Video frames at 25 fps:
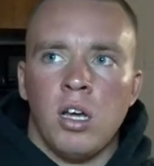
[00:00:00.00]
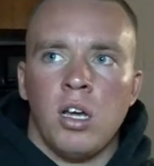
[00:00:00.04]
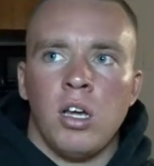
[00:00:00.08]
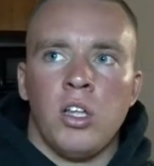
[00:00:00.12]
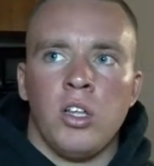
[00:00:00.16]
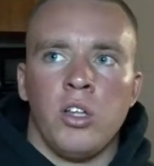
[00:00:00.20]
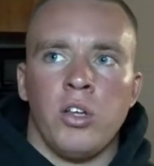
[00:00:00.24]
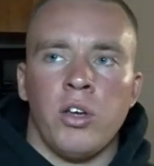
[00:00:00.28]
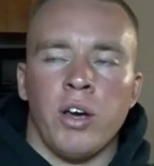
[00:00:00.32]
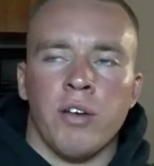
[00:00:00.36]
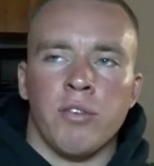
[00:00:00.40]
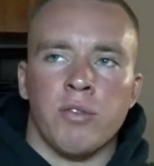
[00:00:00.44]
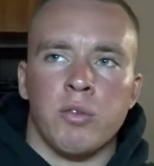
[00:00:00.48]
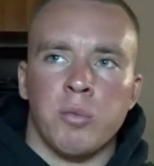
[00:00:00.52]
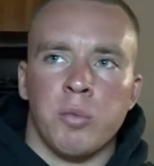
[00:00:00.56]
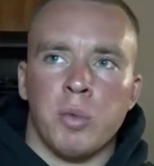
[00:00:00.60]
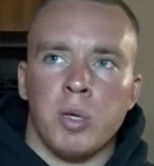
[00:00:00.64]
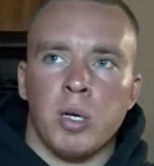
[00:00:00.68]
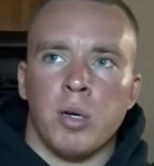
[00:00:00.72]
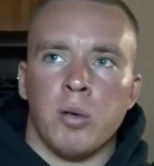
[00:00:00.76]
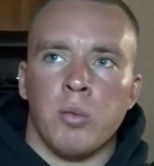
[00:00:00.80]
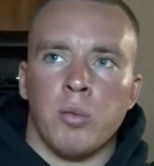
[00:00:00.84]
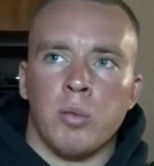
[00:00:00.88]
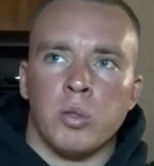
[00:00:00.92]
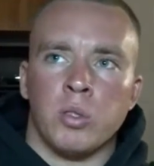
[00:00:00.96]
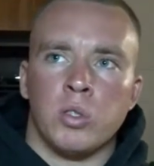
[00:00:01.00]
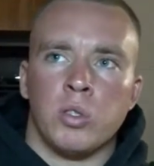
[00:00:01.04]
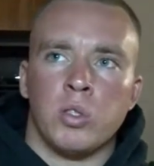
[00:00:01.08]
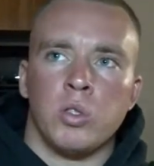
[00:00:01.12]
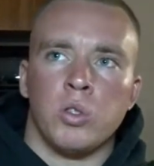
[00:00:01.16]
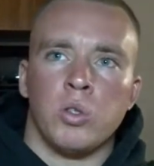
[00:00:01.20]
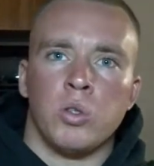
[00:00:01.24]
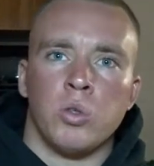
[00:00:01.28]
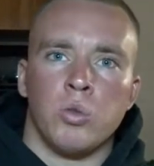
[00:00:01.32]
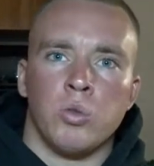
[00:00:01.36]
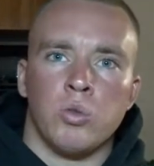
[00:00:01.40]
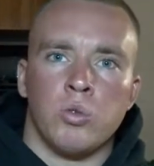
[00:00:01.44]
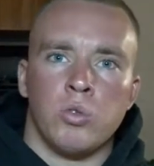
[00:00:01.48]
You have to be able
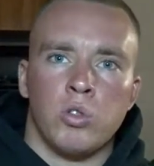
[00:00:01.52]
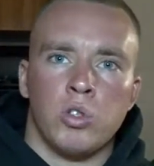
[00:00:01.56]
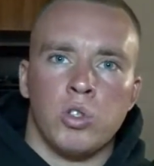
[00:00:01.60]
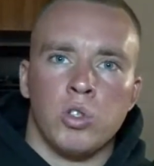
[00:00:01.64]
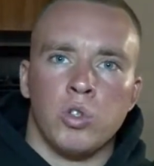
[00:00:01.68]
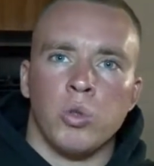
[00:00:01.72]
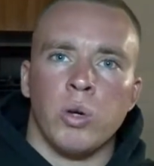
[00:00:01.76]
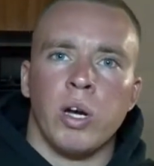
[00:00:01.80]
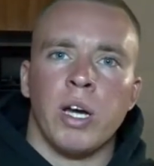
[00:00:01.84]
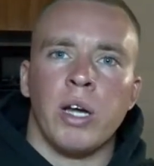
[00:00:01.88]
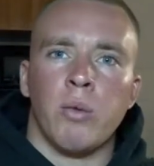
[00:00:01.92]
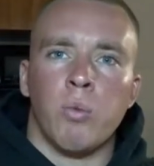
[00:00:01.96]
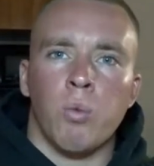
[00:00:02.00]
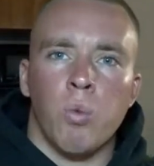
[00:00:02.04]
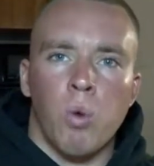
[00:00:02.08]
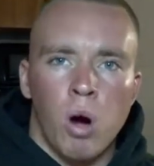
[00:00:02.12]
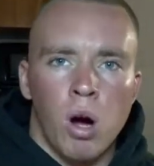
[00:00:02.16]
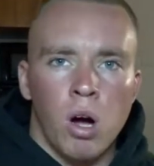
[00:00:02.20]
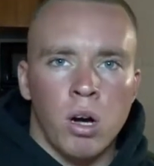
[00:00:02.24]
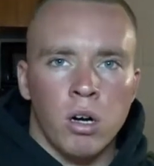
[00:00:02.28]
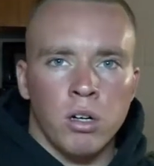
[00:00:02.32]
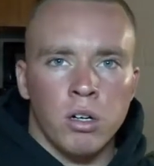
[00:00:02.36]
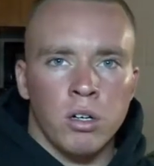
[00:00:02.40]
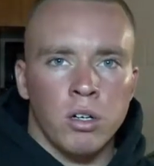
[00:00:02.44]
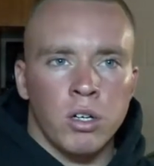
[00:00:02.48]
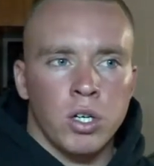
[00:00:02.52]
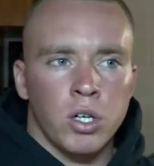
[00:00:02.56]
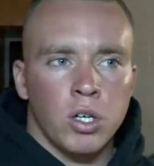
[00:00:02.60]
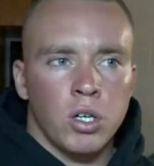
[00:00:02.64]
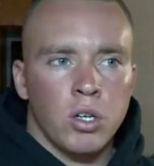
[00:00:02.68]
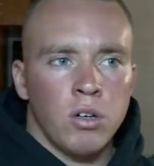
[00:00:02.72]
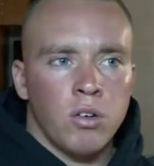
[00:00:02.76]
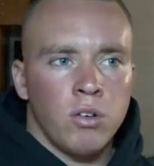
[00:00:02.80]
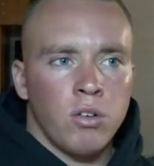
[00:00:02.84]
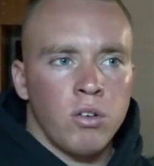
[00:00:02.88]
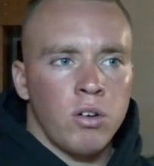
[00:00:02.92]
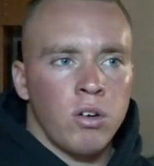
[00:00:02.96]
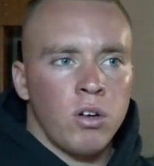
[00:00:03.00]
to tread water
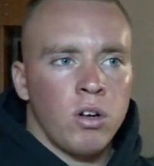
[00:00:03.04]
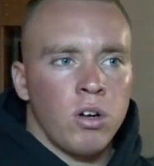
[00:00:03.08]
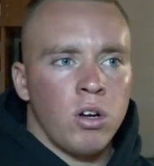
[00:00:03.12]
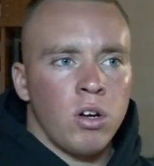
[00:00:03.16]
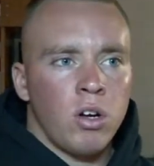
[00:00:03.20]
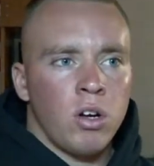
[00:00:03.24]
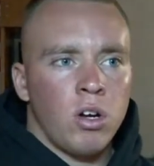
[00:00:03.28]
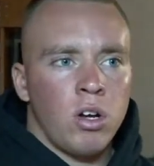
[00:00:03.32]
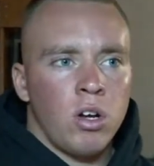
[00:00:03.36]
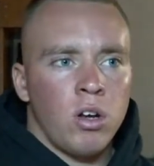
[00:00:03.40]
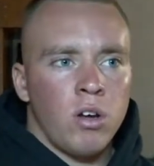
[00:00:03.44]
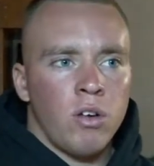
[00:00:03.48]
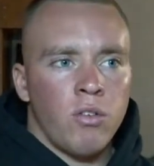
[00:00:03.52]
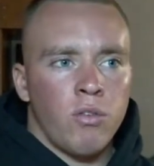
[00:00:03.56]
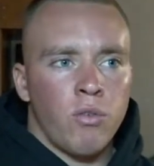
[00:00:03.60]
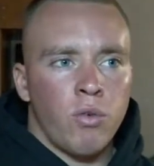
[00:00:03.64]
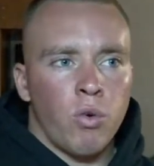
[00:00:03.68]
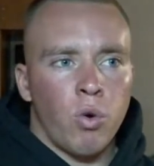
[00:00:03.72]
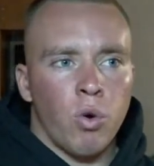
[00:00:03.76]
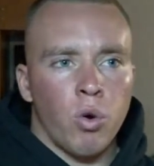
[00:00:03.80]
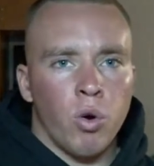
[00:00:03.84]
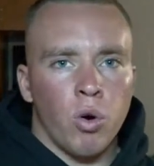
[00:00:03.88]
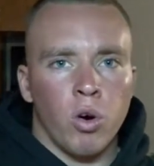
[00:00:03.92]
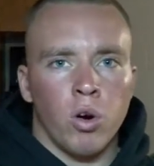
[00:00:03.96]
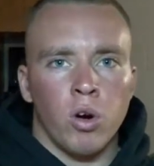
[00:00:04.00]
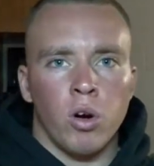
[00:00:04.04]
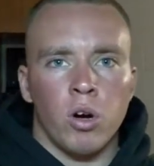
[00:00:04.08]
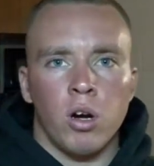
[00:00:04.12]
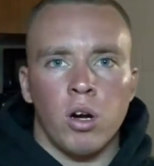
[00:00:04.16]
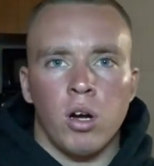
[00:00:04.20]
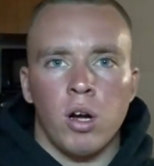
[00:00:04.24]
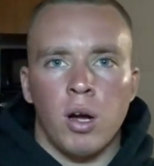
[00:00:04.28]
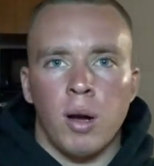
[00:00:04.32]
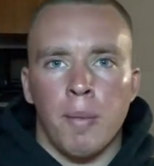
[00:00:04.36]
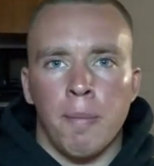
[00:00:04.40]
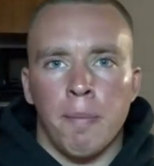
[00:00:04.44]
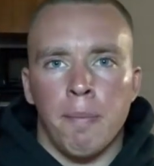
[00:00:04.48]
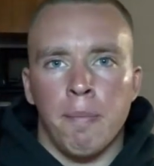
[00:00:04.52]
for
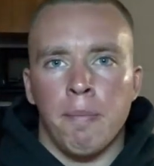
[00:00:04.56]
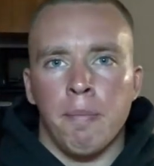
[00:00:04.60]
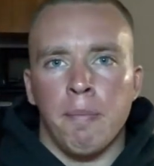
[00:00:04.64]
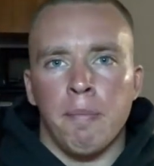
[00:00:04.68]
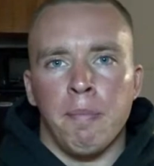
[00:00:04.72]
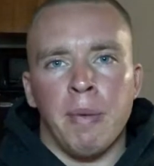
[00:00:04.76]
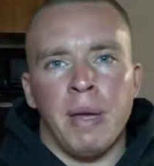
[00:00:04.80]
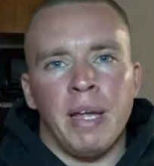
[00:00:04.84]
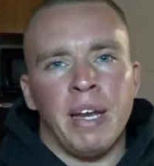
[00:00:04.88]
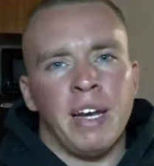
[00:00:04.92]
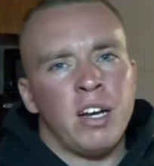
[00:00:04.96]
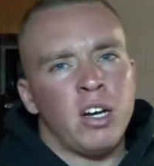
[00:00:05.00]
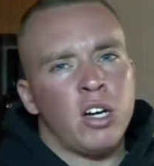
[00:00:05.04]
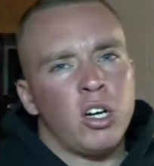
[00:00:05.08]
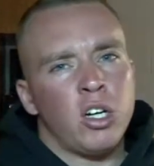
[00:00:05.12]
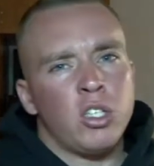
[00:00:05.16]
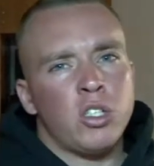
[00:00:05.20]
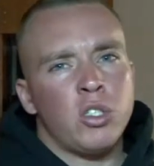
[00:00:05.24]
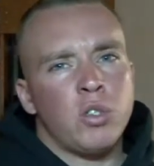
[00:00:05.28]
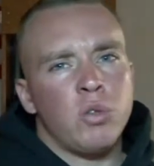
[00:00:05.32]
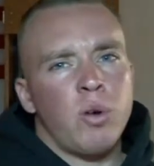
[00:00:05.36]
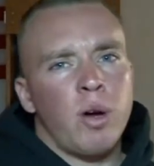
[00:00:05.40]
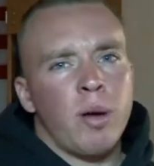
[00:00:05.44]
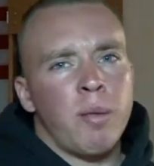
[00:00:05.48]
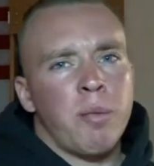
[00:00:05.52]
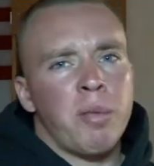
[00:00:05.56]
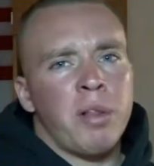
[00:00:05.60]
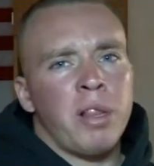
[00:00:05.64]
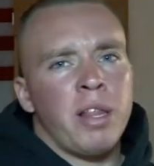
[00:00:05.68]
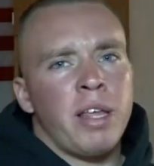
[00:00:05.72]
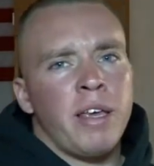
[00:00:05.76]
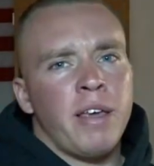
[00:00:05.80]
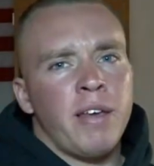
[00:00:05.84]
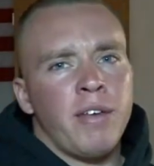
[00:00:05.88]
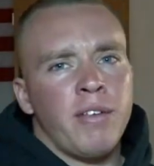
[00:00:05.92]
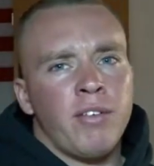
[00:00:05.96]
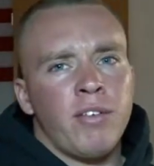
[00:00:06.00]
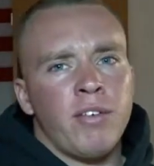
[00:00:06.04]
a minute or 2, I
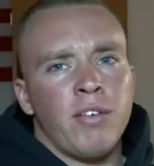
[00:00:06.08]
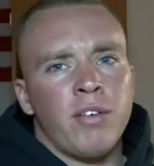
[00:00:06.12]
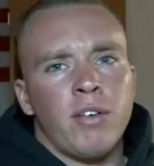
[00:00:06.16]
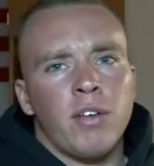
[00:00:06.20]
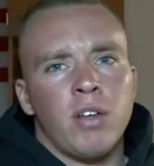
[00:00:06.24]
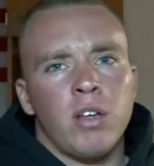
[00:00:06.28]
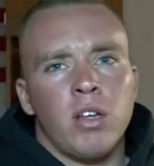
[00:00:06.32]
believe.